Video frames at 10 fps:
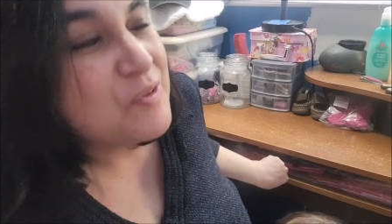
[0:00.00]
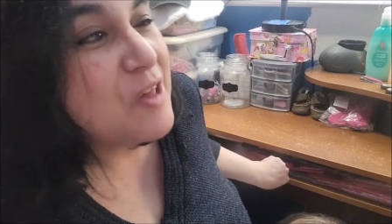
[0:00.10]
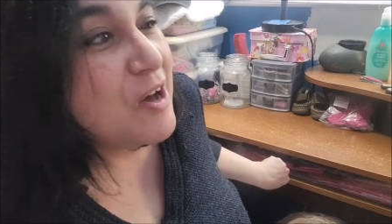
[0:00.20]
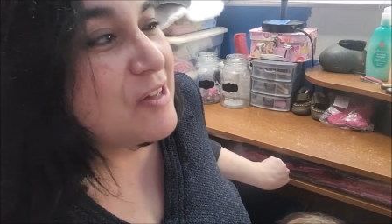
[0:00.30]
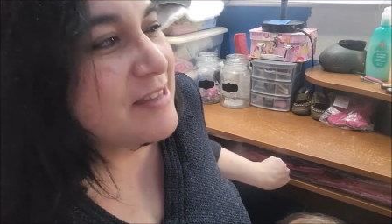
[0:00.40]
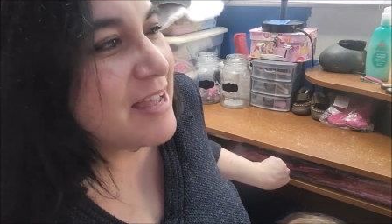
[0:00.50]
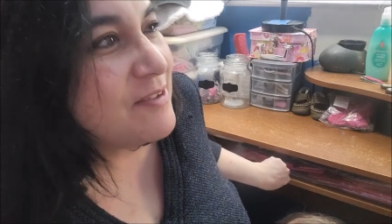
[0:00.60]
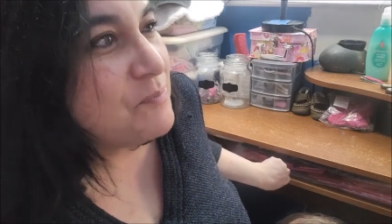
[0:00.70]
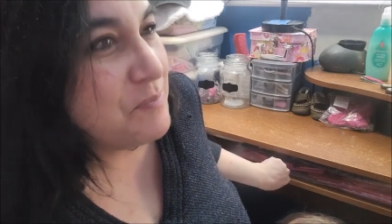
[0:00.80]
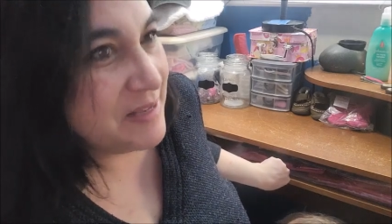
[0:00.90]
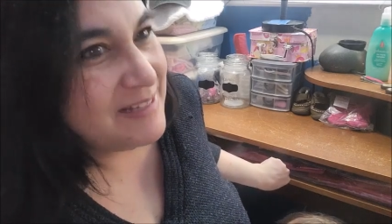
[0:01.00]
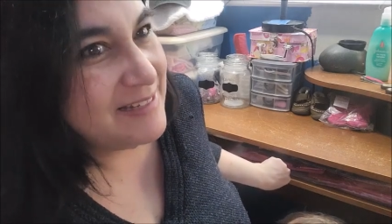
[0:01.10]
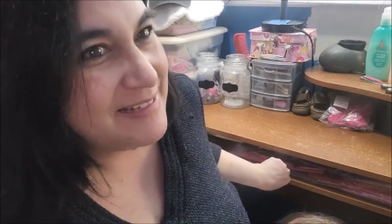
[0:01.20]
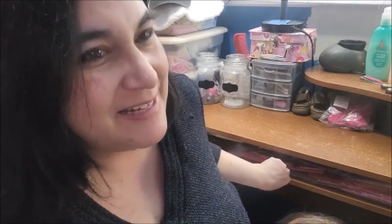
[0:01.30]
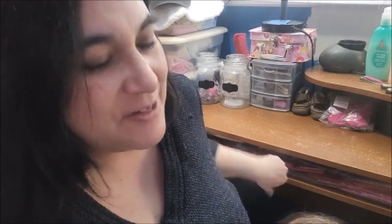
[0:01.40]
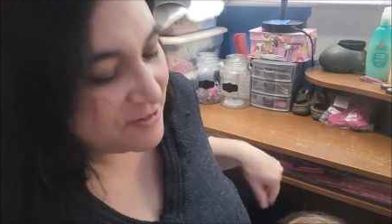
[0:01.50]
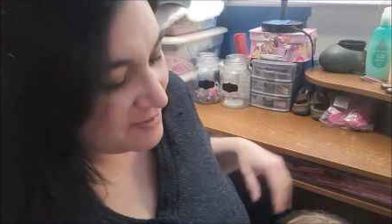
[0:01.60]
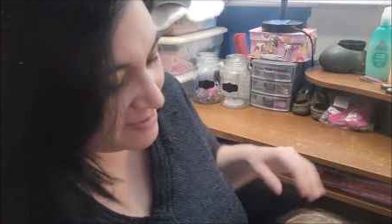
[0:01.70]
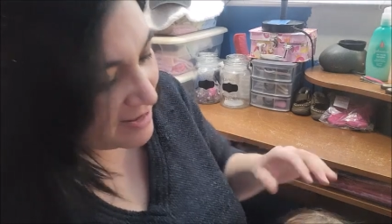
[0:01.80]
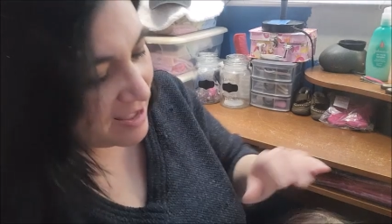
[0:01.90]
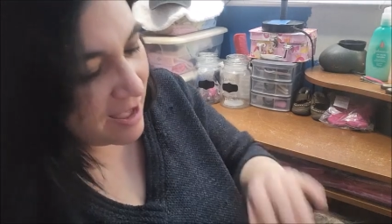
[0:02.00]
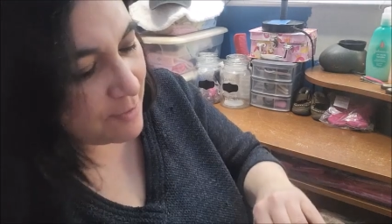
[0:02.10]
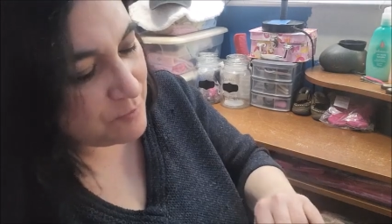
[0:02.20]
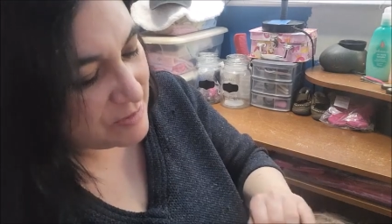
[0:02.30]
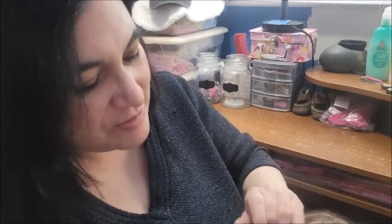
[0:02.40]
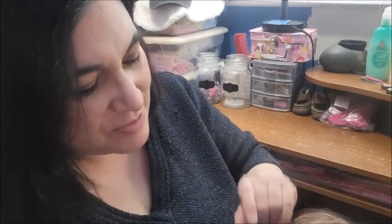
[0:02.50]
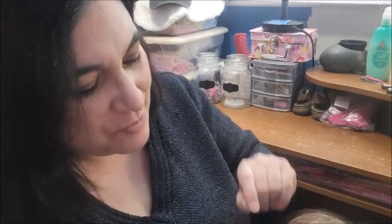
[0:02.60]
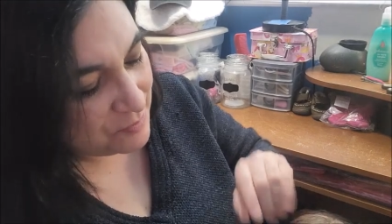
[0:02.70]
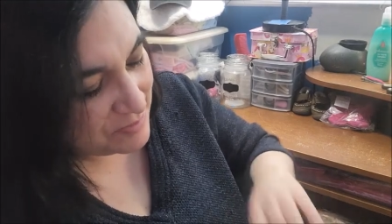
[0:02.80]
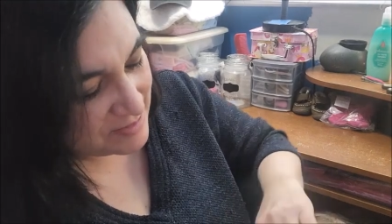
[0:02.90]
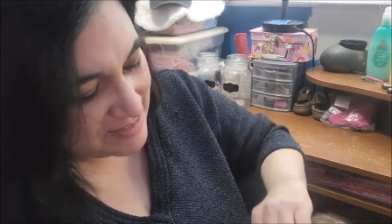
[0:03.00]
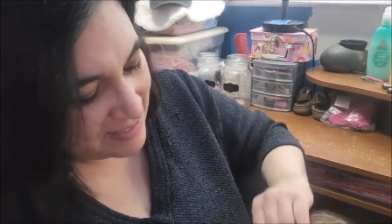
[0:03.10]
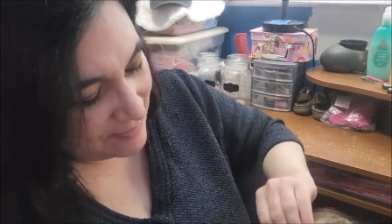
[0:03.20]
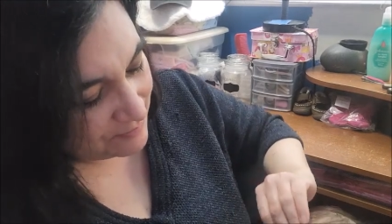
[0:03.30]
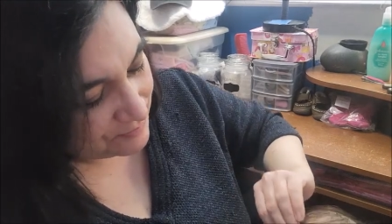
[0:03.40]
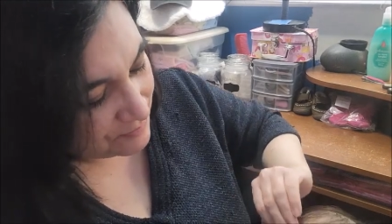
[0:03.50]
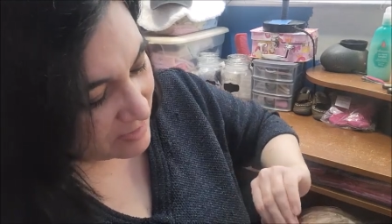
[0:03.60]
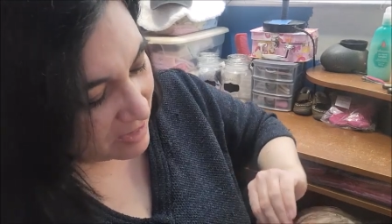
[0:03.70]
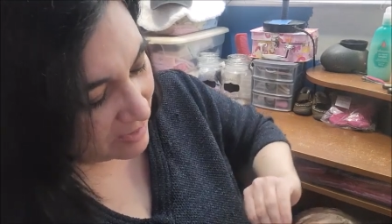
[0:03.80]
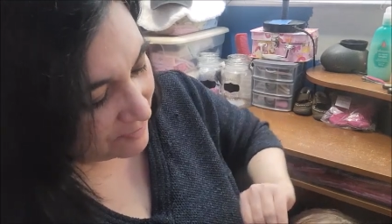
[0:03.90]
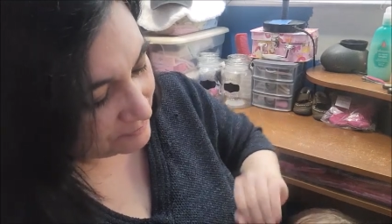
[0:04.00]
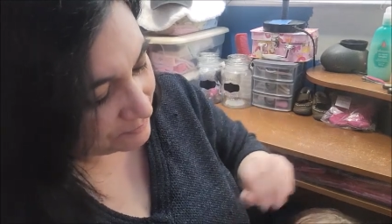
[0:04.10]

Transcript: long that I've been in here. I've been so busy. Um,